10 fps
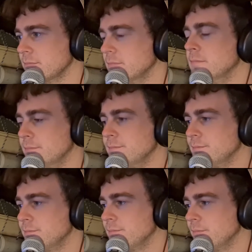
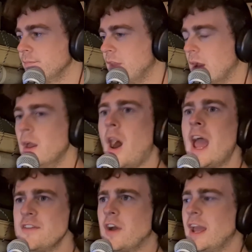Mm-hmm. Yeah,
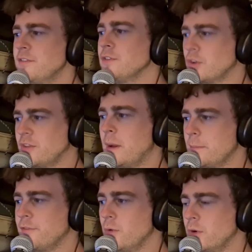I have looked him up
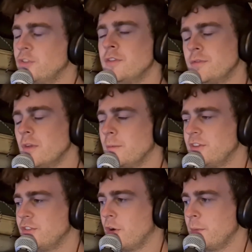before because you've
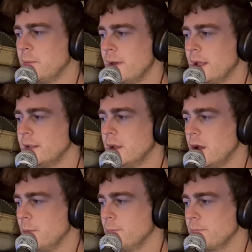obviously told me about
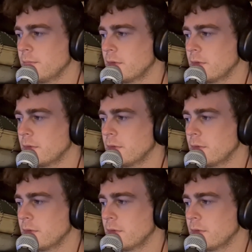clown